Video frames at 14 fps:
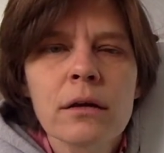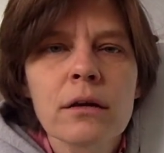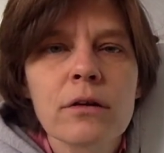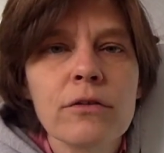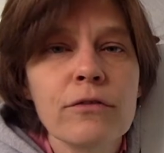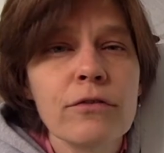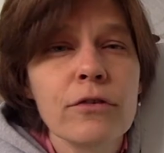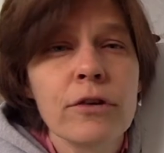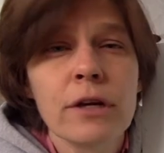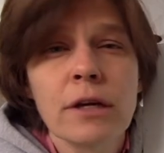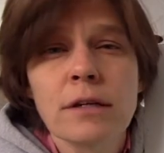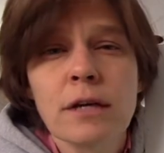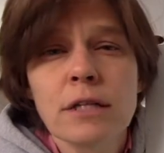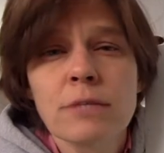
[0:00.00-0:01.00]

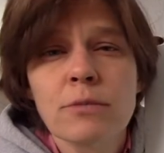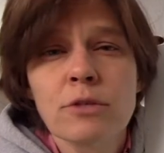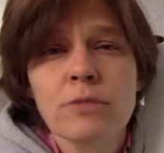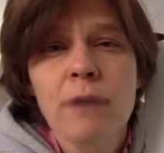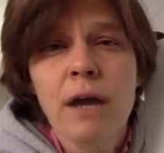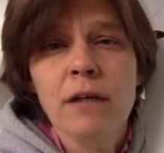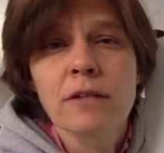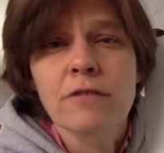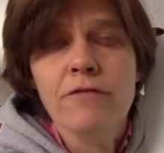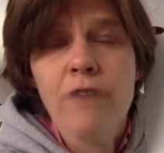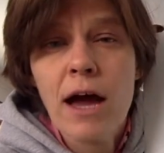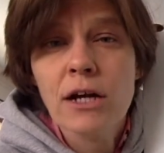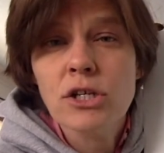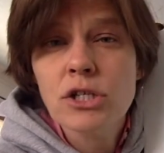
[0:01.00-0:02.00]
converting decimals back to
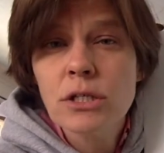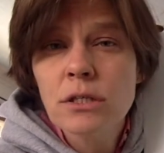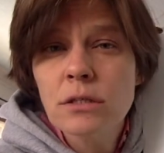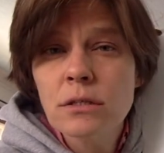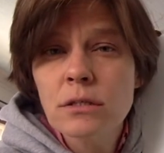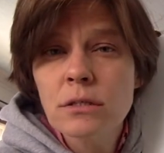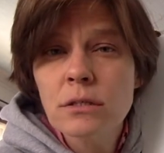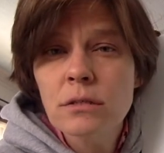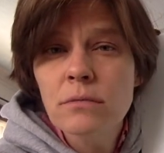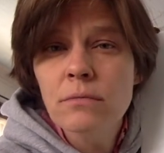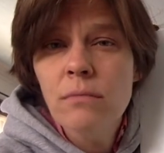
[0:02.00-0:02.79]
fractions,